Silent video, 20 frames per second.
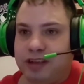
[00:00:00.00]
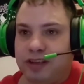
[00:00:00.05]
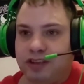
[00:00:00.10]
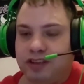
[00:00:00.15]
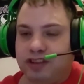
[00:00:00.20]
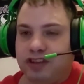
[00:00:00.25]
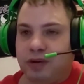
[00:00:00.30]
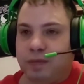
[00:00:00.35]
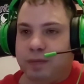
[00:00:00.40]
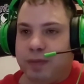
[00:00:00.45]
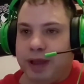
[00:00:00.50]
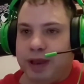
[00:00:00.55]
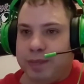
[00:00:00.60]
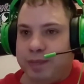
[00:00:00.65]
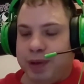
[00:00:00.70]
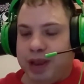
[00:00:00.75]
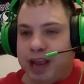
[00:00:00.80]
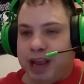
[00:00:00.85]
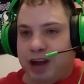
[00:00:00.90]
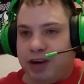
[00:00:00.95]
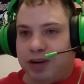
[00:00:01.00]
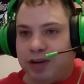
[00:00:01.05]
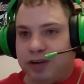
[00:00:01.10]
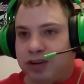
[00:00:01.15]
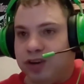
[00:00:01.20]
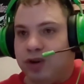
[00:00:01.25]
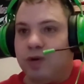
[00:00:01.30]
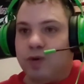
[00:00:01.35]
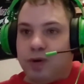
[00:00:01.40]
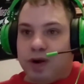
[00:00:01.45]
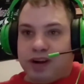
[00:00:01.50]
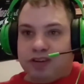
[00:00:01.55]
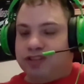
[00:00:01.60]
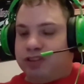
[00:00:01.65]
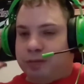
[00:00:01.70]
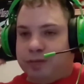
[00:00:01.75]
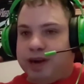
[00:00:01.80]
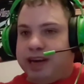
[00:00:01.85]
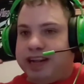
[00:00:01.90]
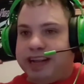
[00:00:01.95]
So maybe out of nowhere
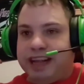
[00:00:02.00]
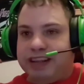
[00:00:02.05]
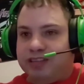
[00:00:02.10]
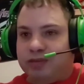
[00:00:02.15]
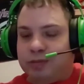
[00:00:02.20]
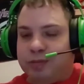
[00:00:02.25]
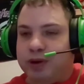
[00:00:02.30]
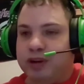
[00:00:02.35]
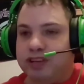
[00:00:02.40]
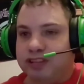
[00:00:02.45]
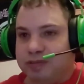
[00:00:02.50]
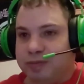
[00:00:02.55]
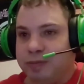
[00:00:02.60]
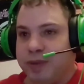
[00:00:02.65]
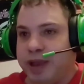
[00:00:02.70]
somebody gets pushed.